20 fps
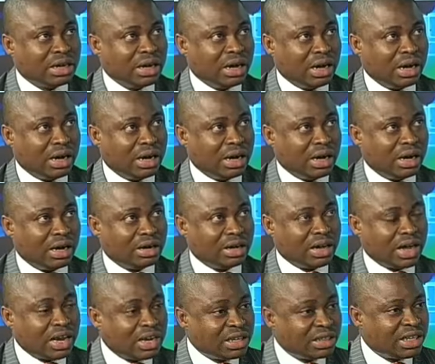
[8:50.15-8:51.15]

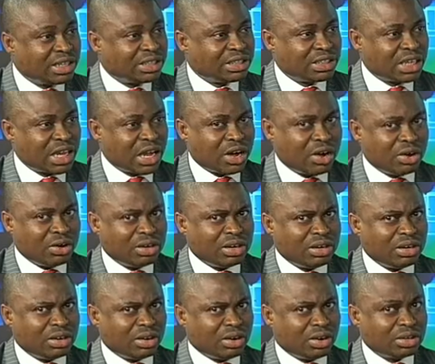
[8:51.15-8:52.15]
Early this year
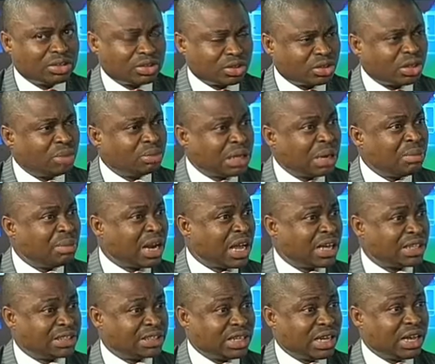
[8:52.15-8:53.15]
or sometime
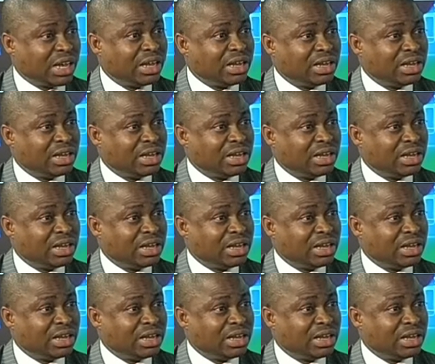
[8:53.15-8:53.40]
last year,